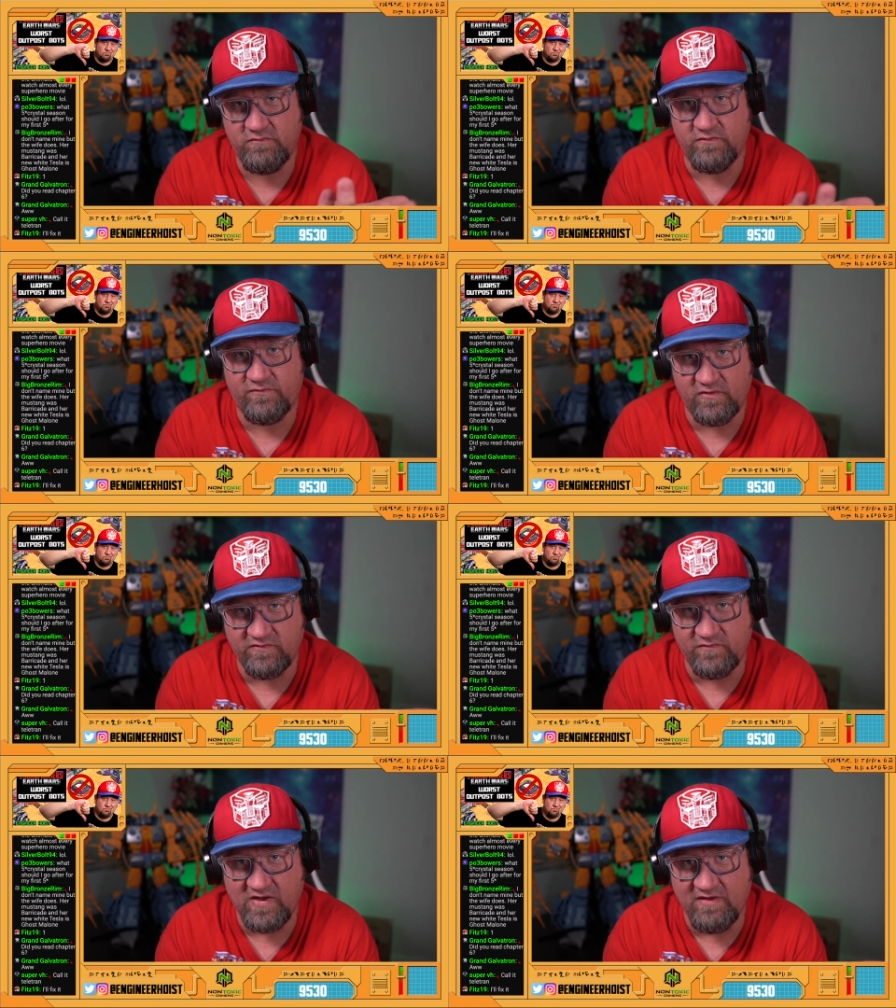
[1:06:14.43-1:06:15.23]

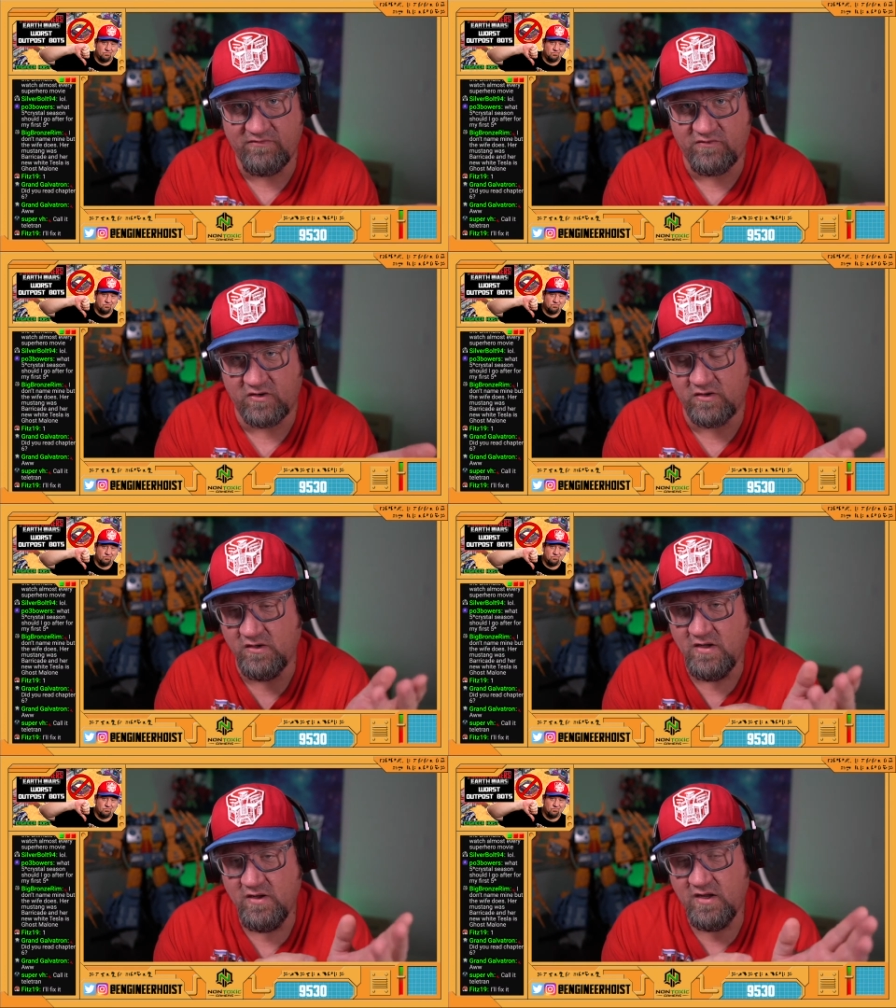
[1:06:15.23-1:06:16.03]
first 5-star,
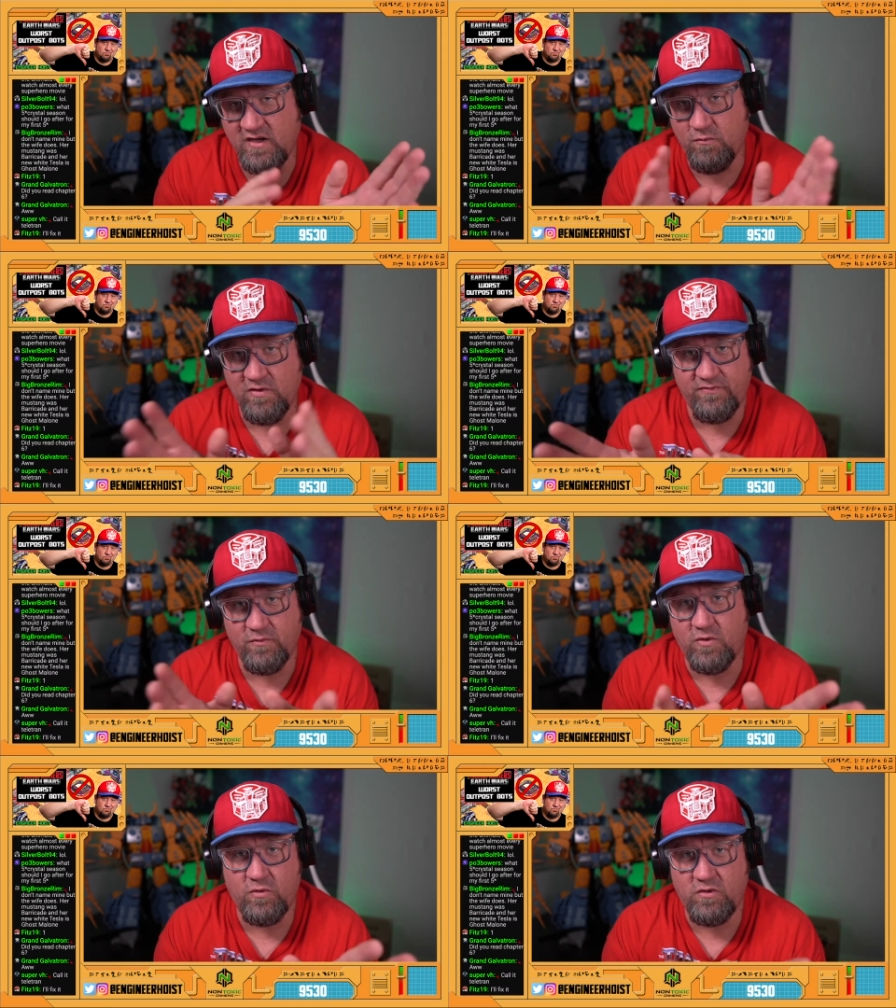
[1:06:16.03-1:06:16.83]
and he went
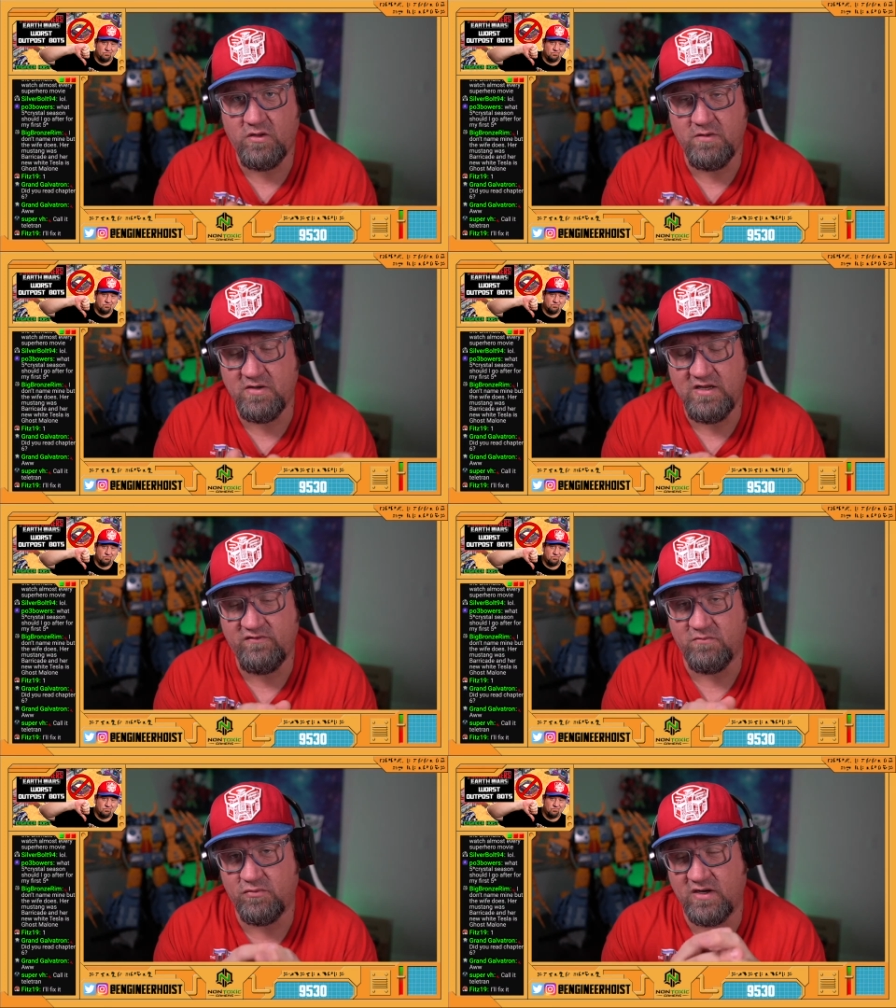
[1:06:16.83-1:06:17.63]
through a whole
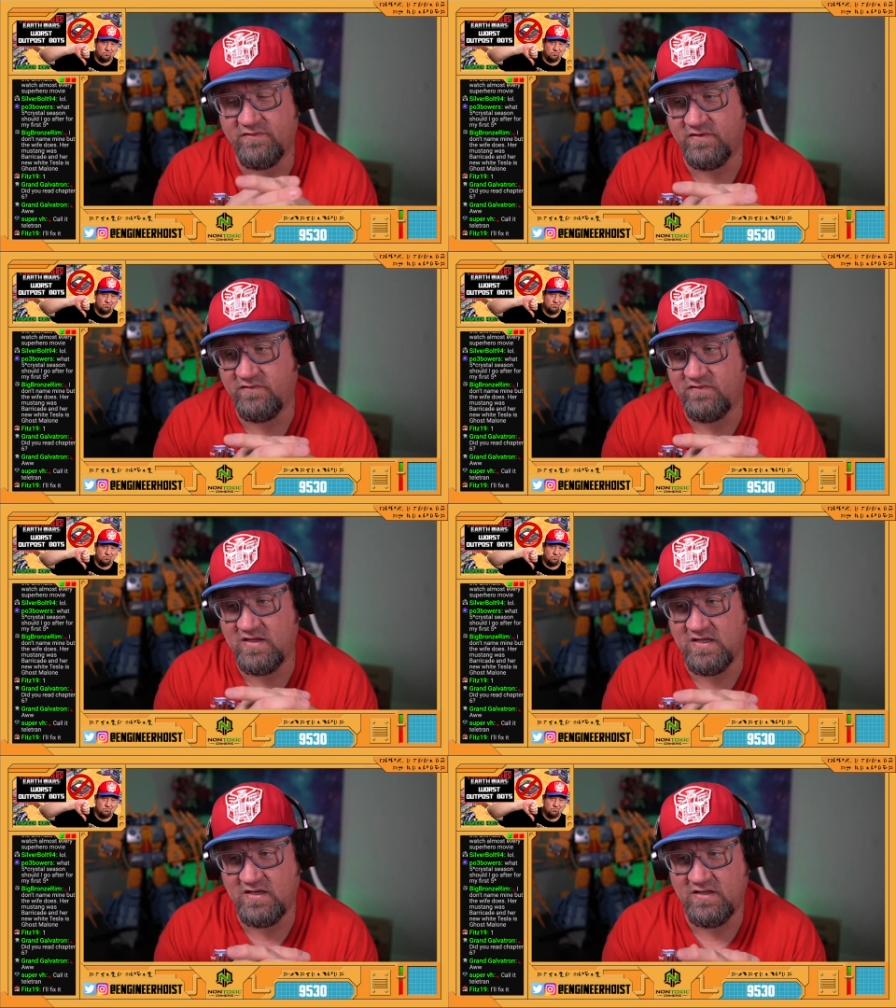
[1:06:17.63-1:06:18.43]
elimination process,
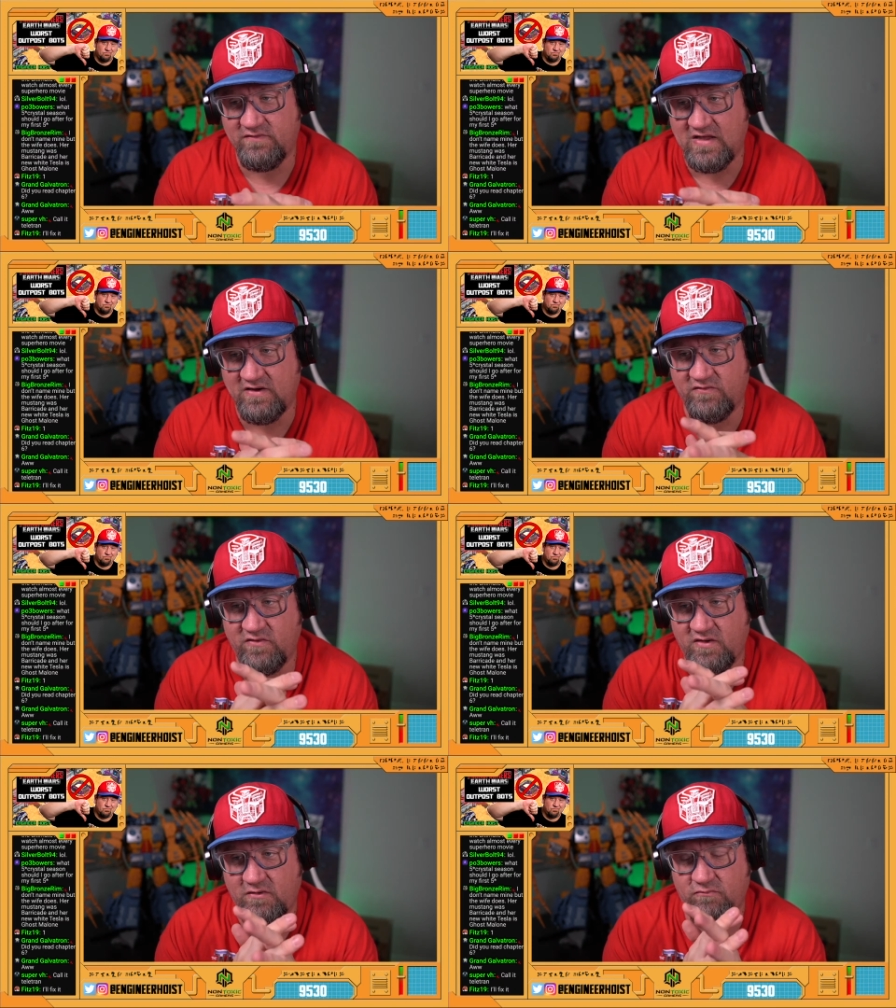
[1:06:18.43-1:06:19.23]
and it's
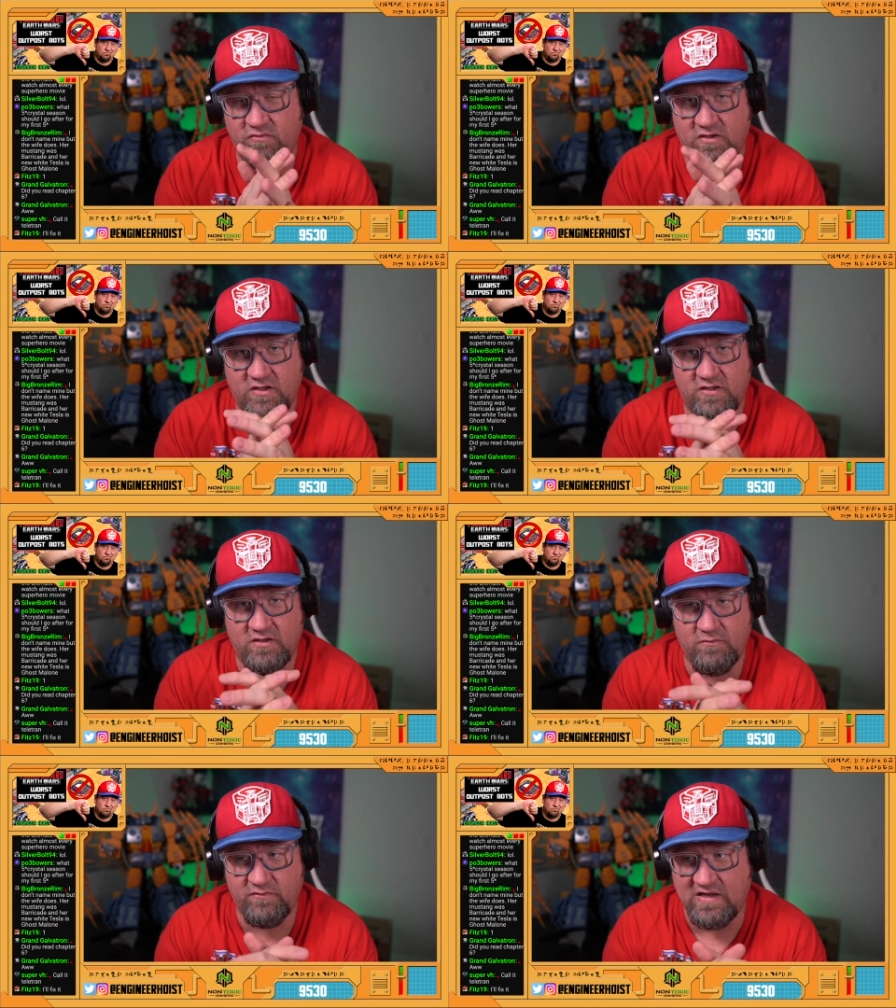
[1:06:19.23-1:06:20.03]
actually
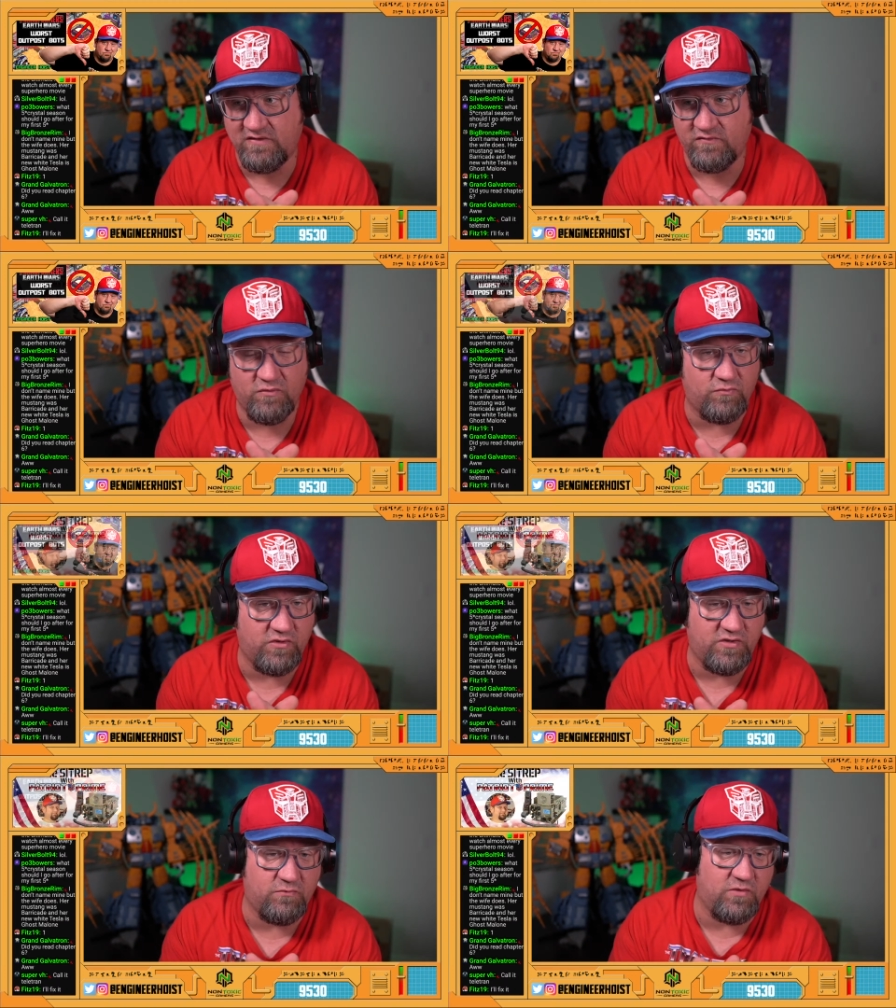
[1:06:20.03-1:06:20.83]
it was actually a
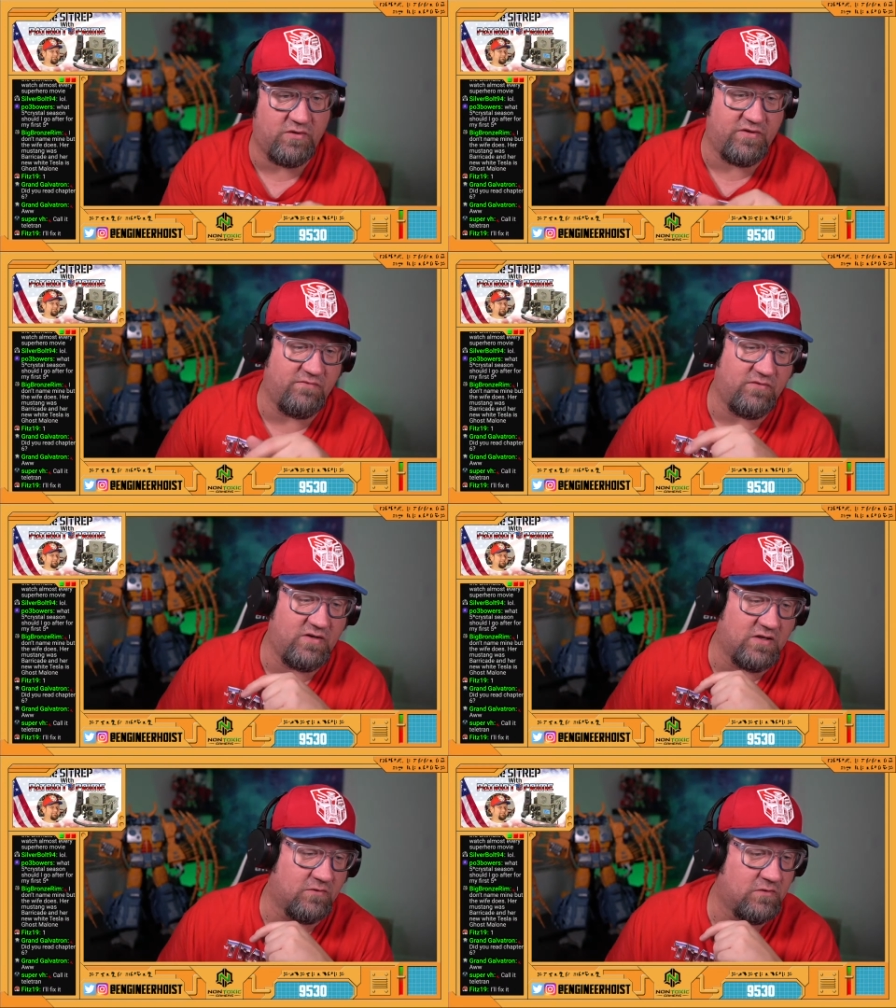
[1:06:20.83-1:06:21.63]
really well done
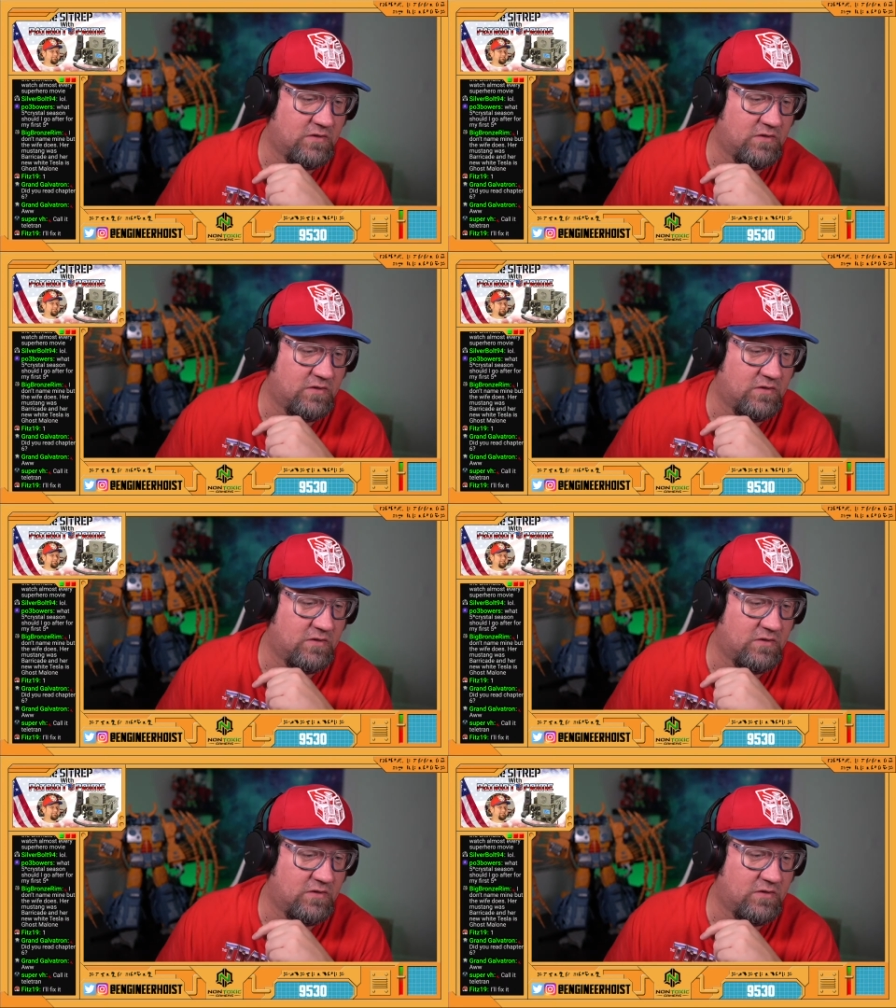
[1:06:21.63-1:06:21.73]
video.